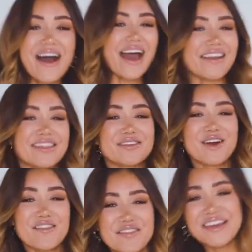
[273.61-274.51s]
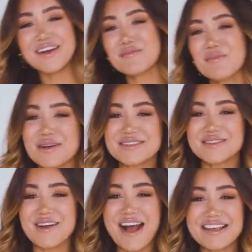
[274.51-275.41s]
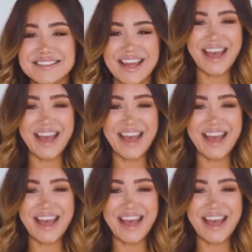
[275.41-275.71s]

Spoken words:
had a little coffee, moisturized,